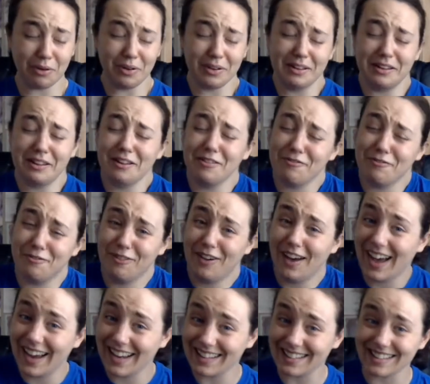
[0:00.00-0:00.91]
really
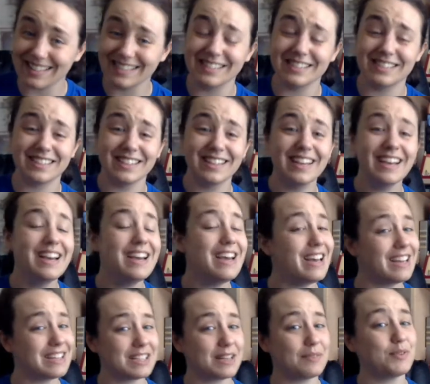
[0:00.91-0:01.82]
violent,
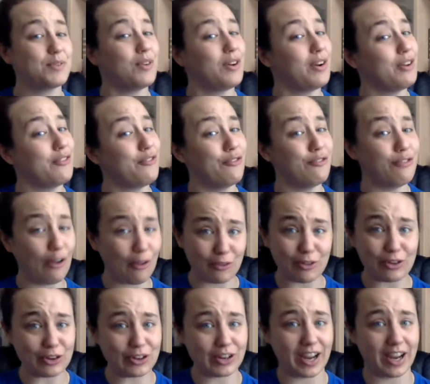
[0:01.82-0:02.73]
at times very
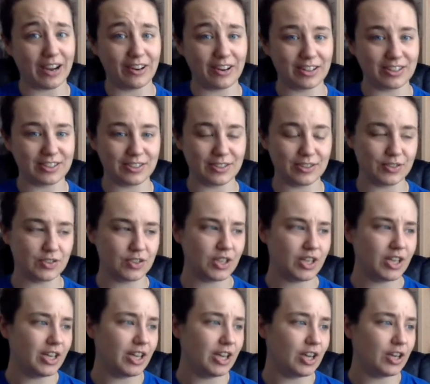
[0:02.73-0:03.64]
vulgar characters
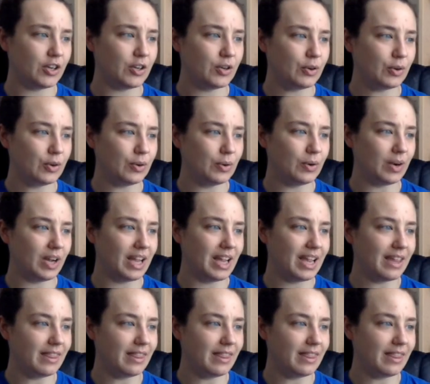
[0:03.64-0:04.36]
who,